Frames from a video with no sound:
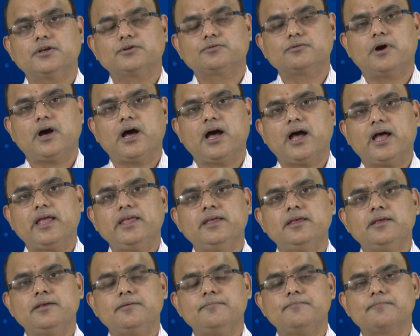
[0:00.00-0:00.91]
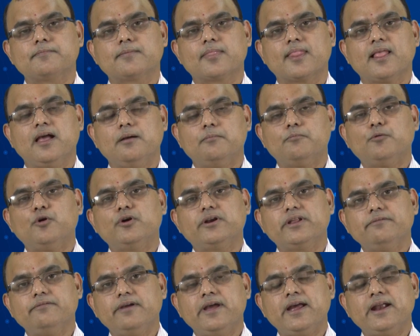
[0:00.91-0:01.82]
So, I
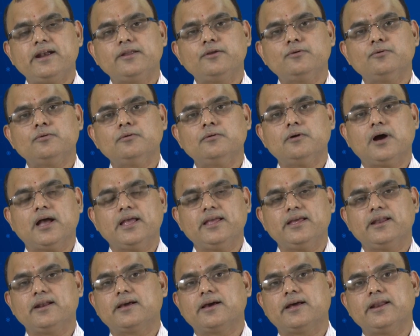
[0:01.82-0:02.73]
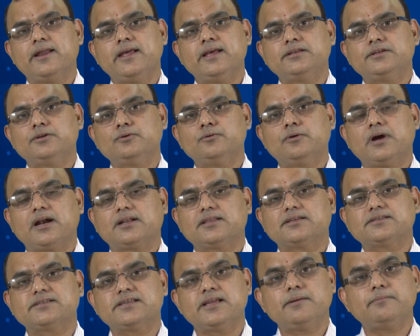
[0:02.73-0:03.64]
motivate you, I encourage you, at
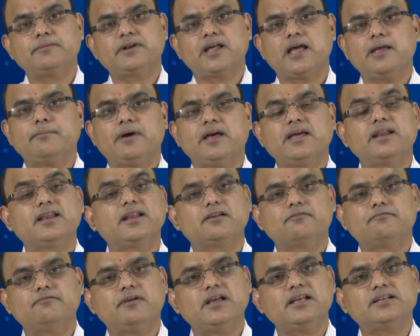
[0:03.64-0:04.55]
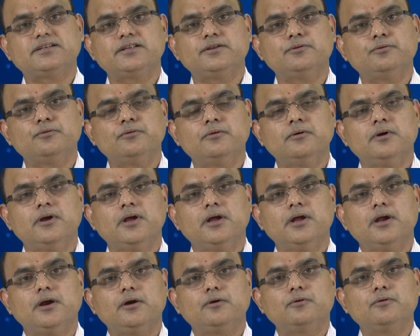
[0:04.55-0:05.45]
the same time I request you
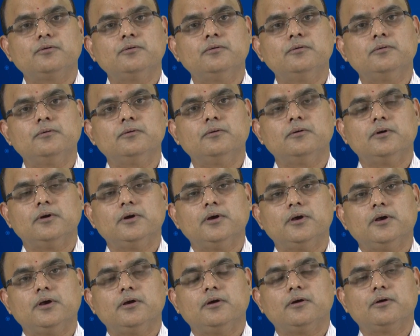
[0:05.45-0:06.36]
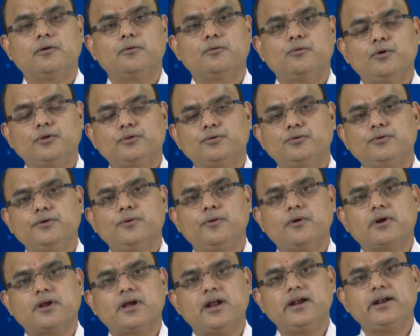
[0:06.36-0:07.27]
to go through
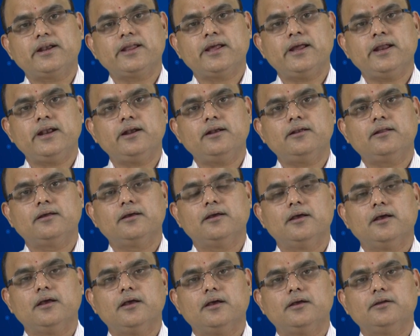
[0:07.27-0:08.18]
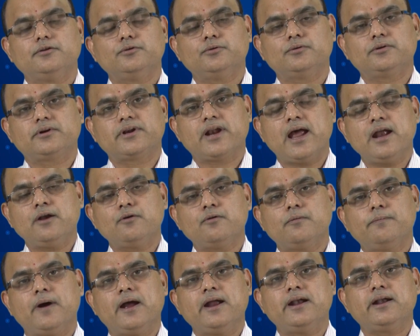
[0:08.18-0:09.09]
your content, you try
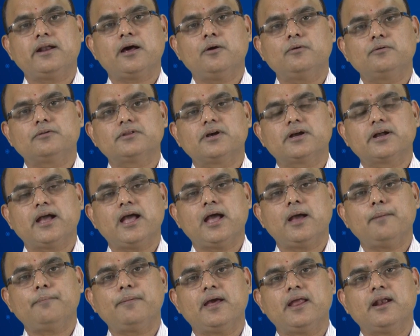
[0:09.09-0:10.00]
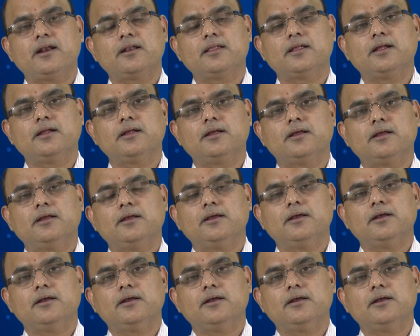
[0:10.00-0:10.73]
to find out the gap and the